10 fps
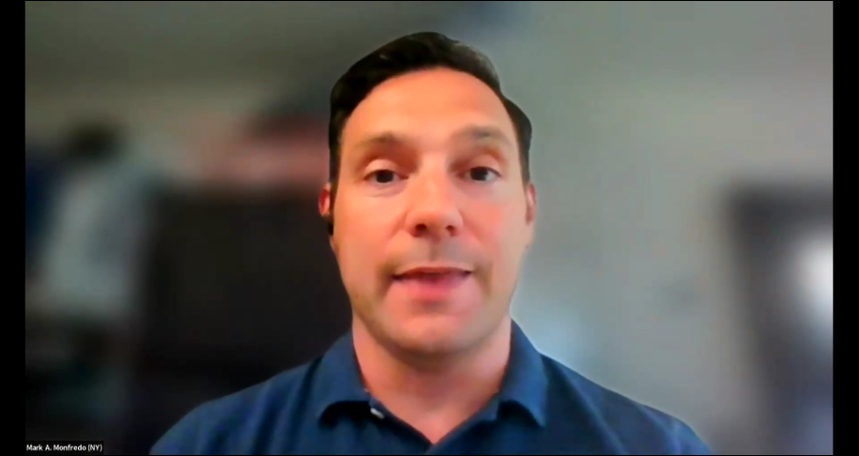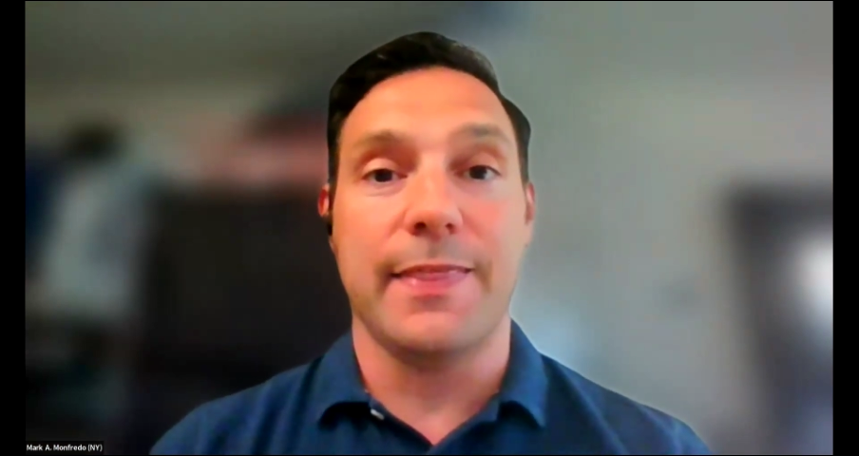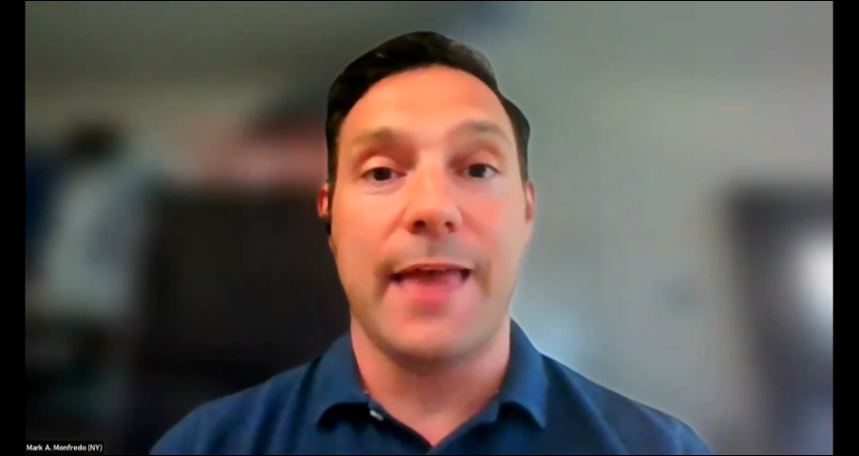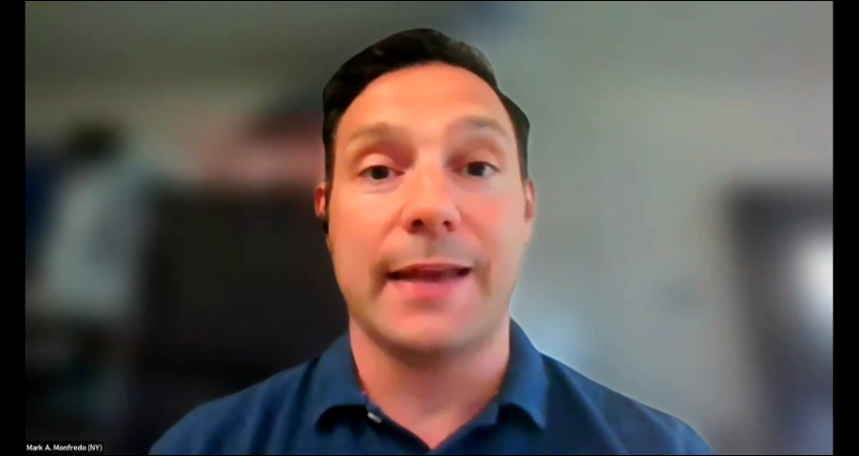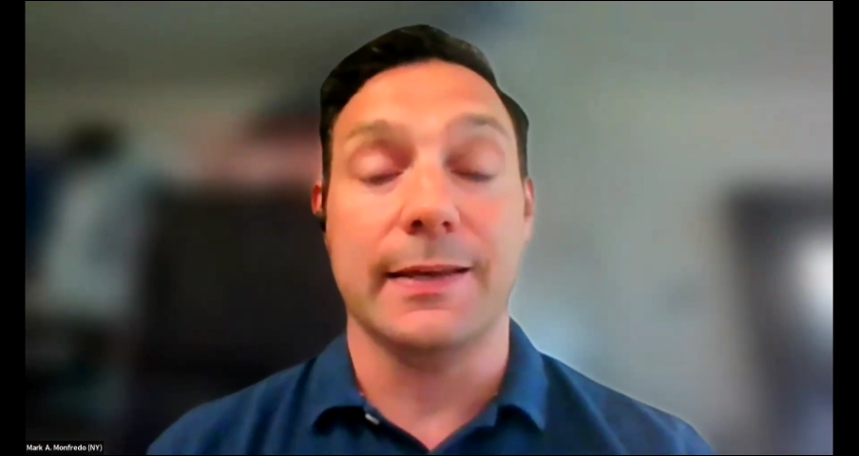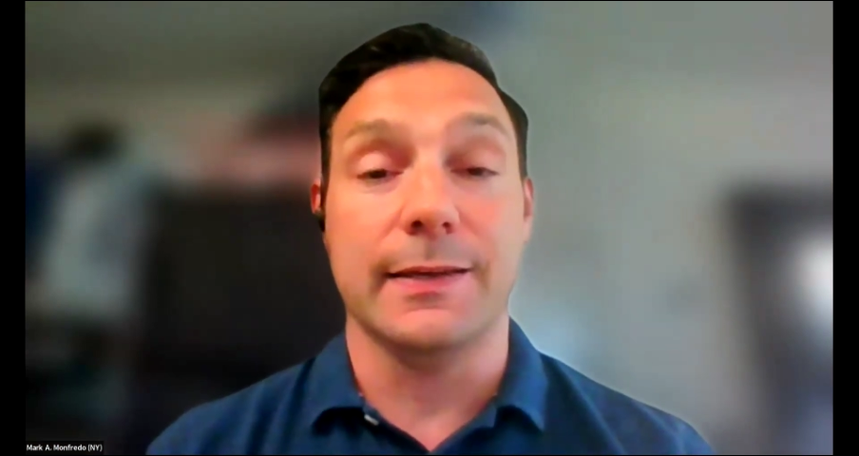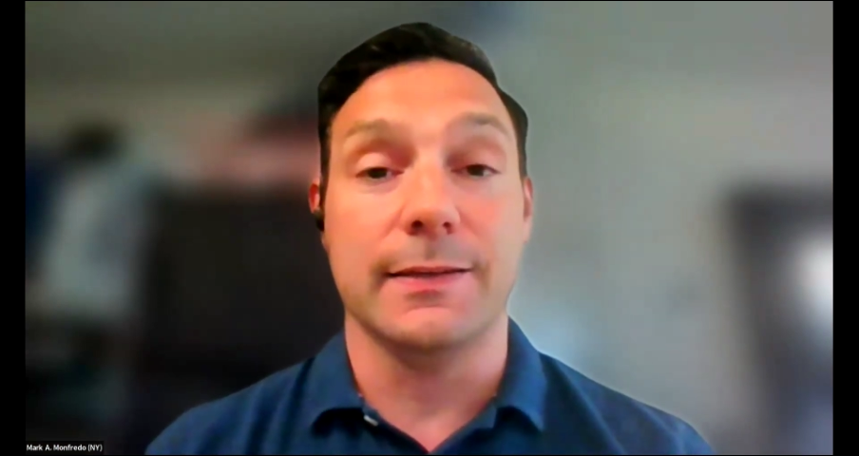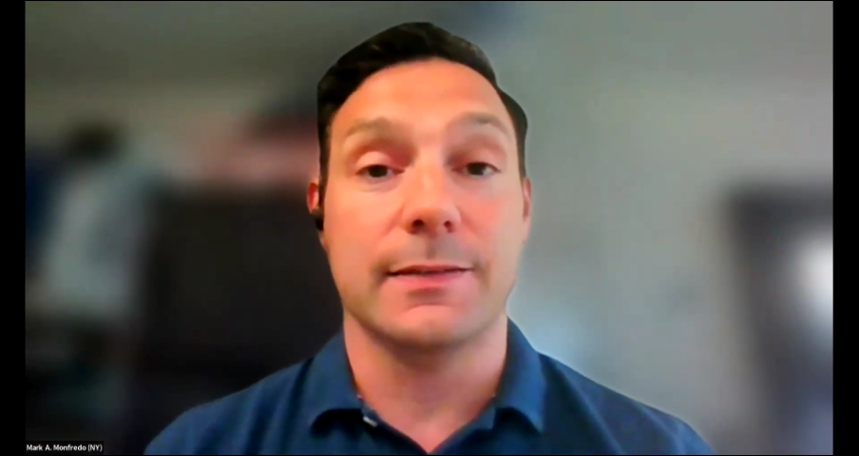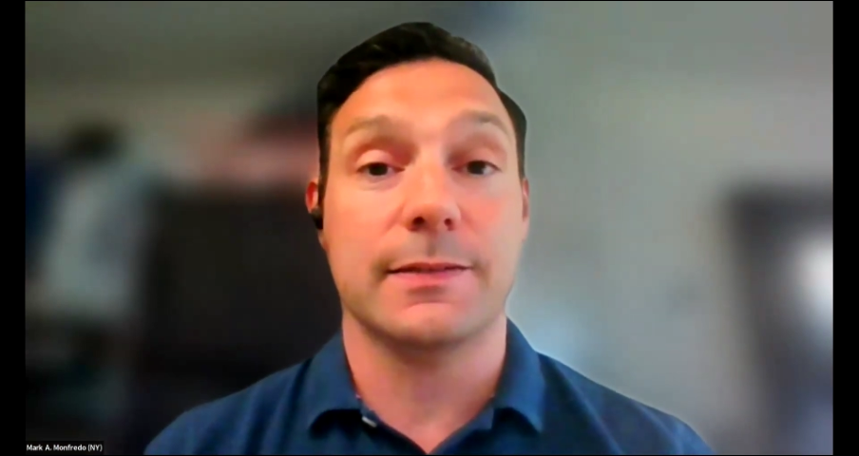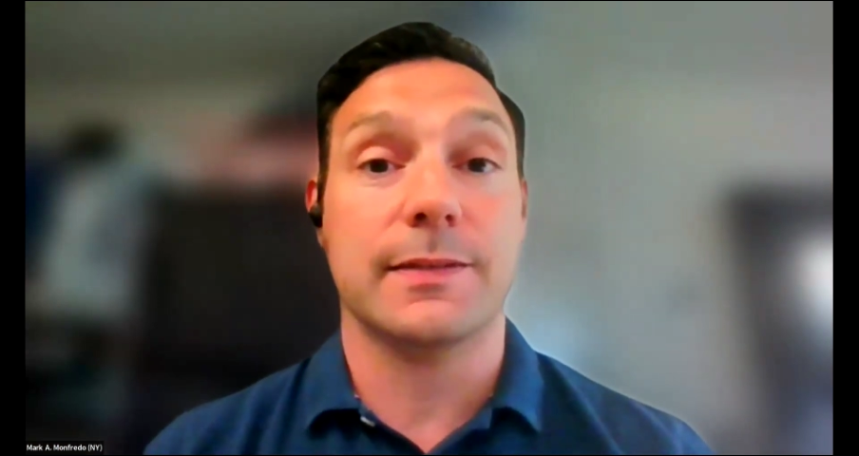and that
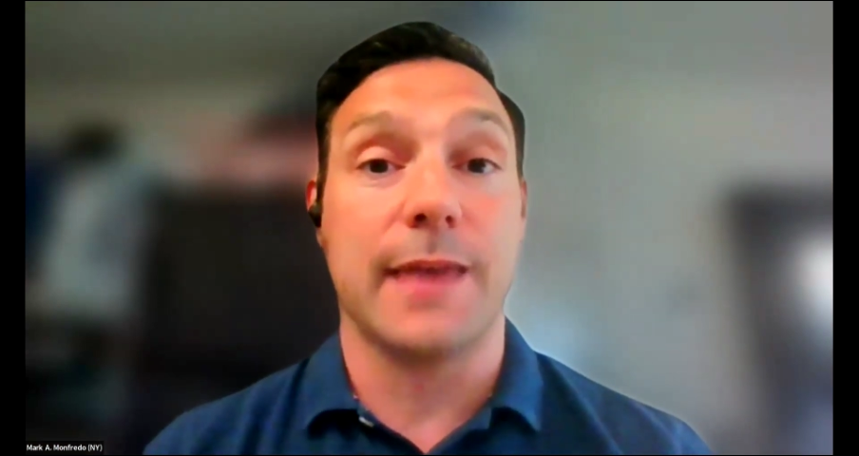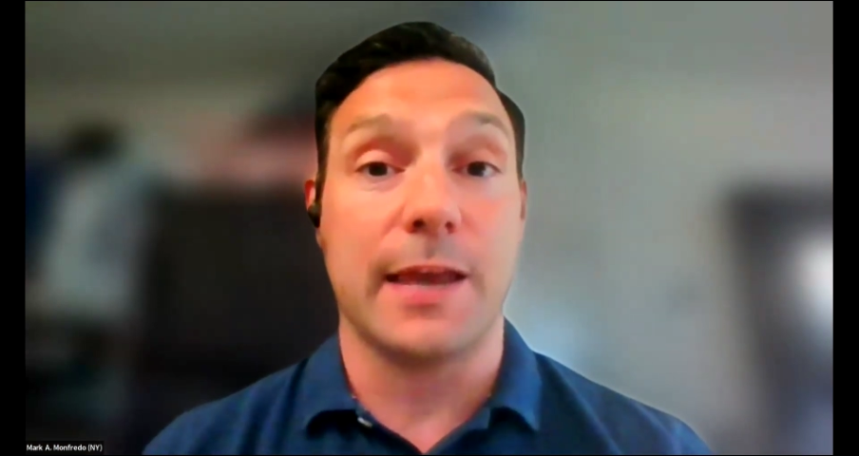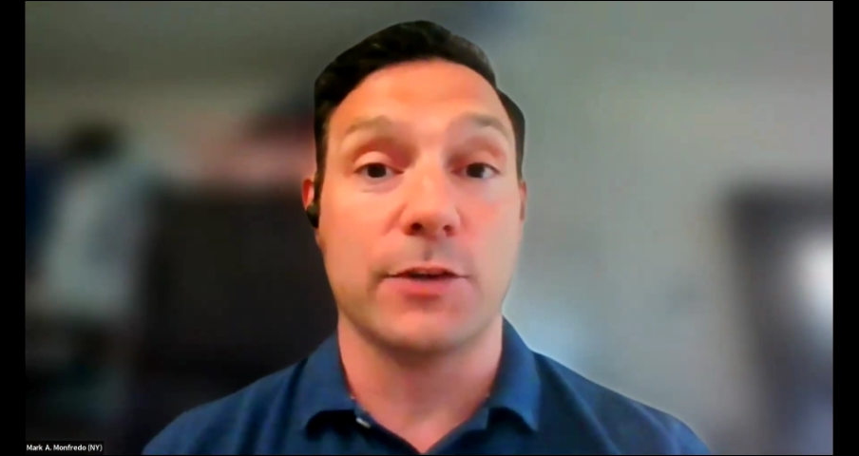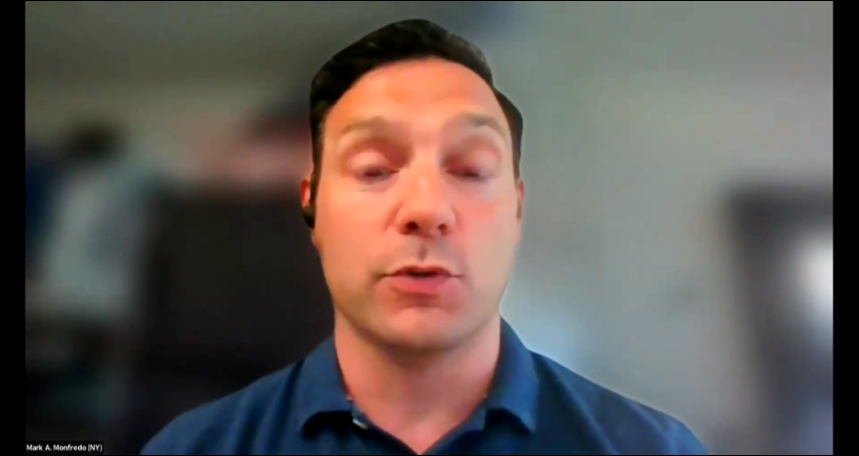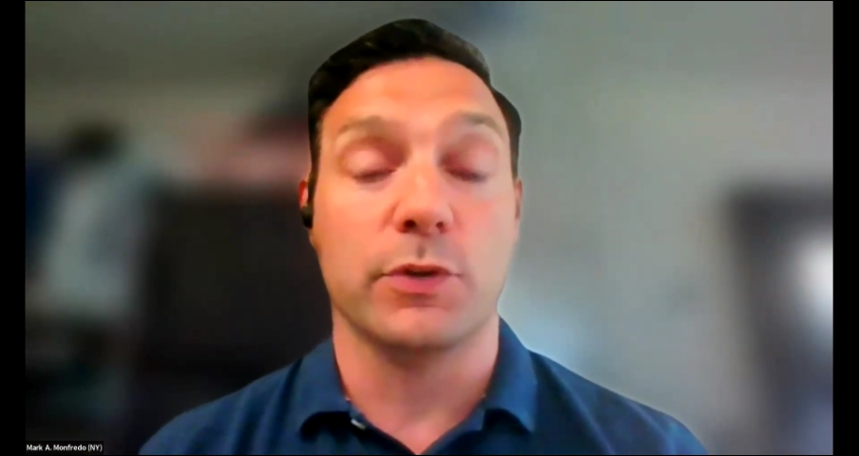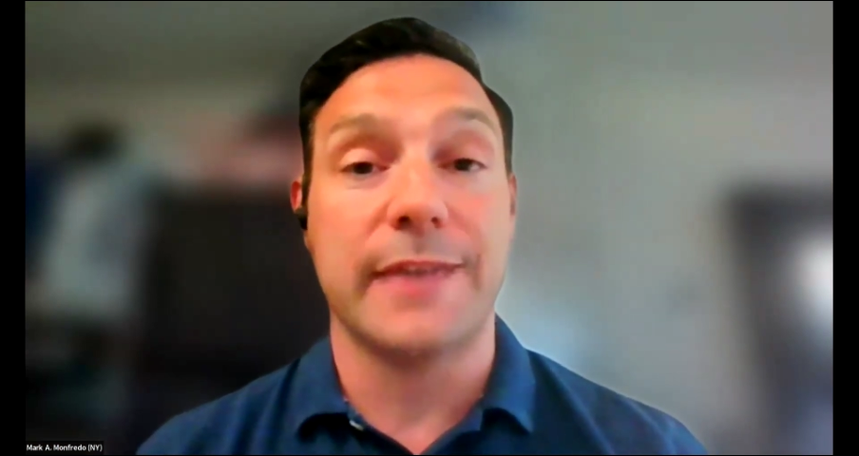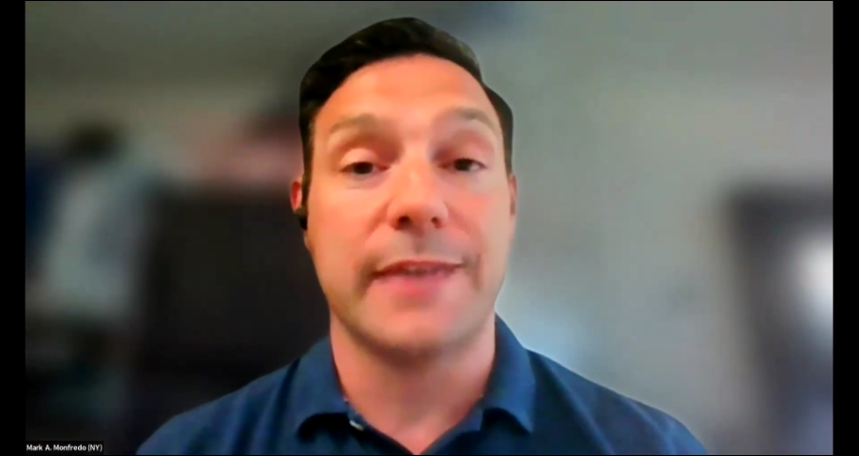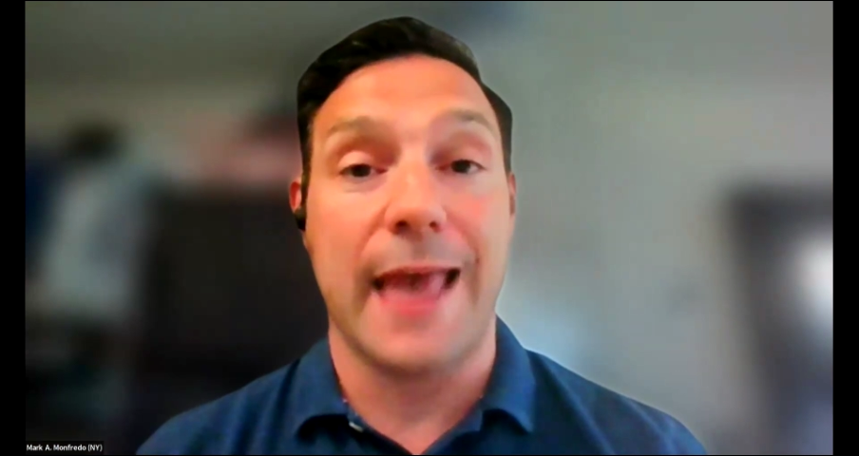is scheduled